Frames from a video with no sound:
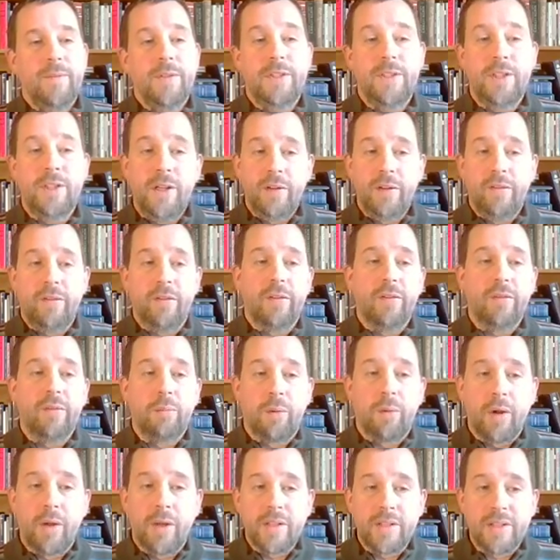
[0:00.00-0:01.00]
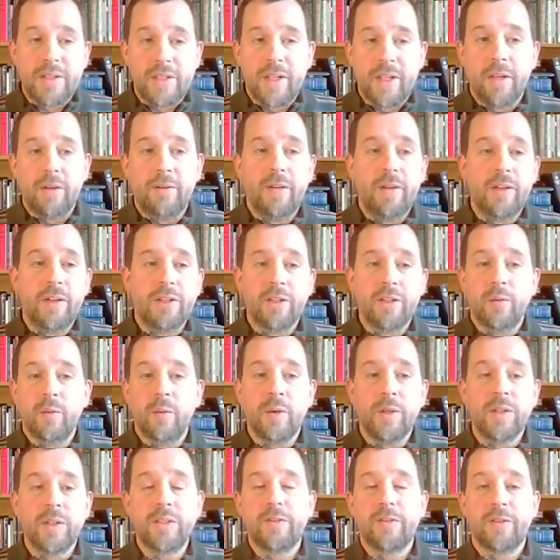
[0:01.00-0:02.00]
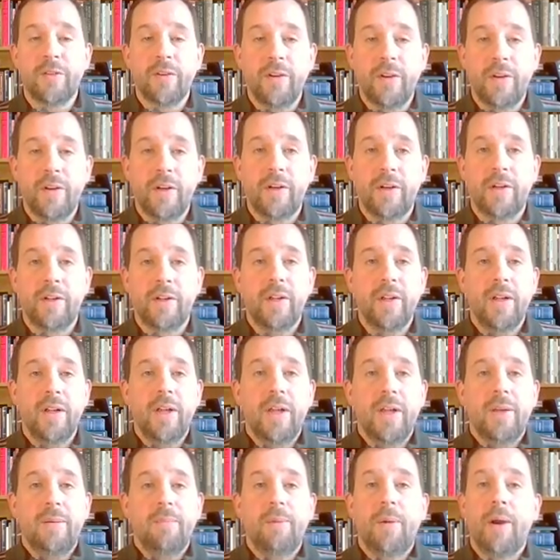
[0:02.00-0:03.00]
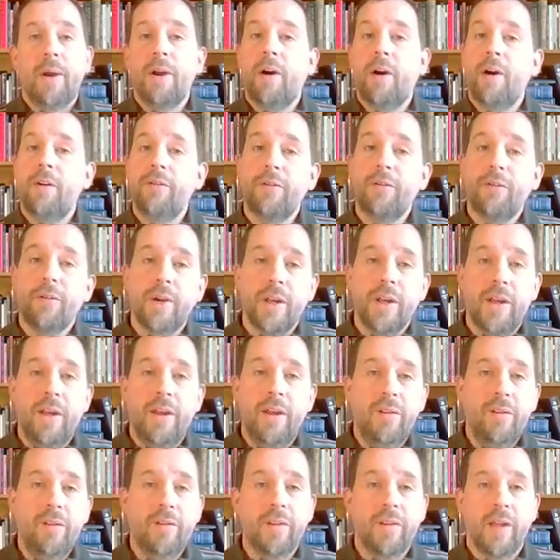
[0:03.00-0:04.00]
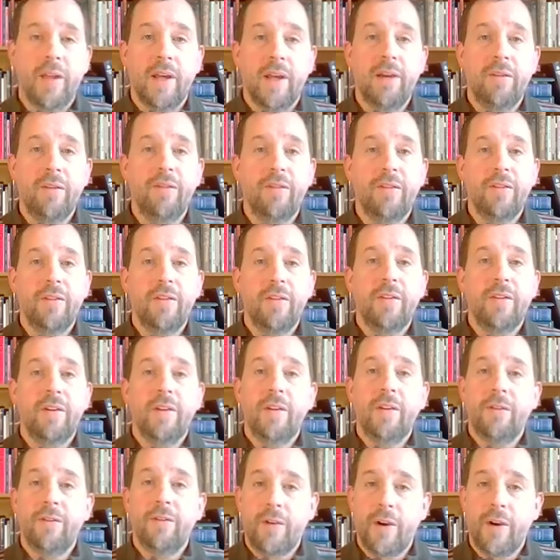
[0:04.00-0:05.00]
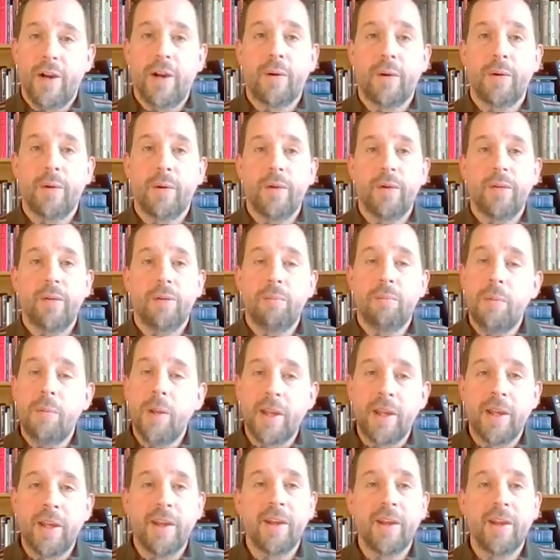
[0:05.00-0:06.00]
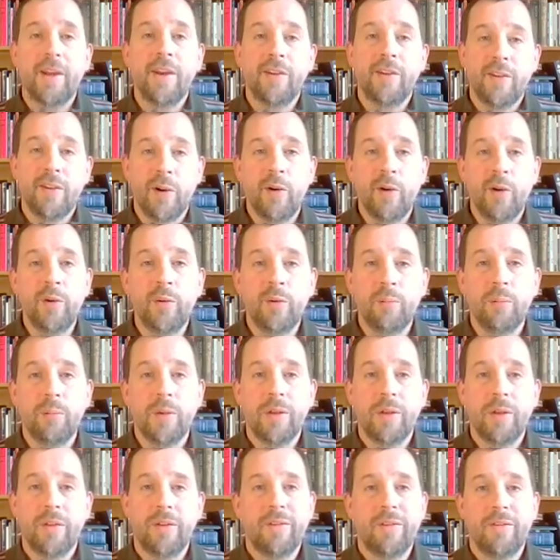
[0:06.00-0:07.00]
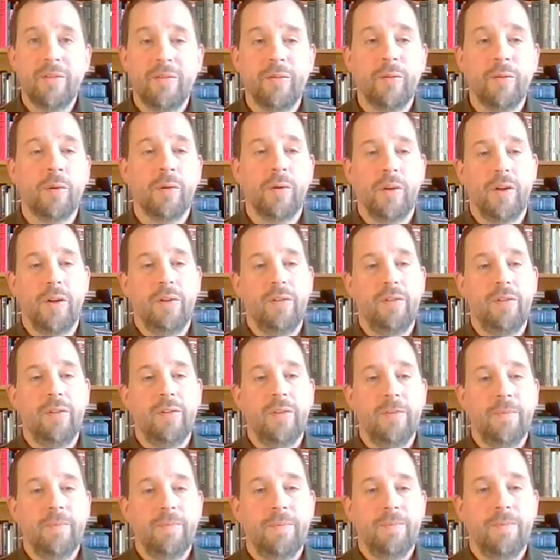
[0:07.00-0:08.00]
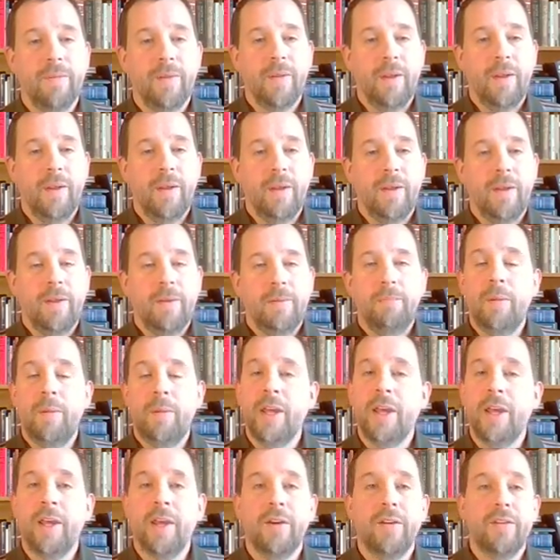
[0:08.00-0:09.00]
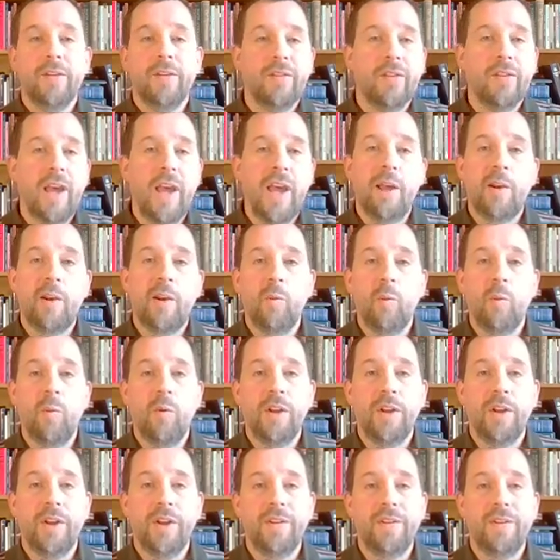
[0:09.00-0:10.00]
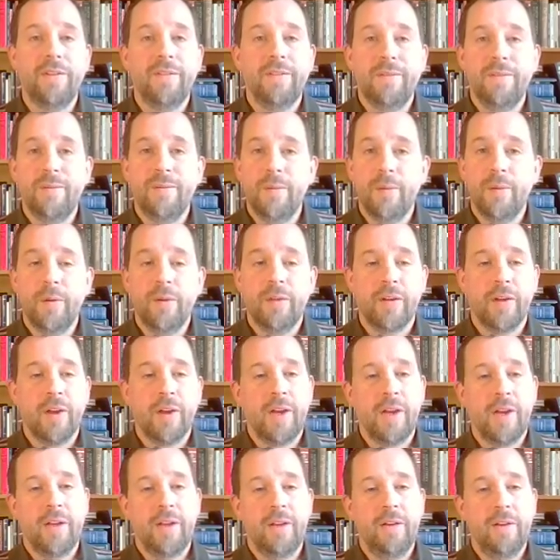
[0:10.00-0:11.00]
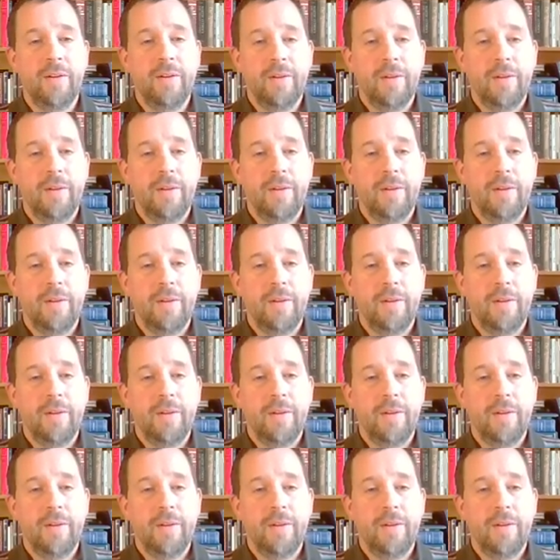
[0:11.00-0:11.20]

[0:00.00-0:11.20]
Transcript: Jesus brought salvation once for all by offering his life for ours, making atonement for us, making us at one with God.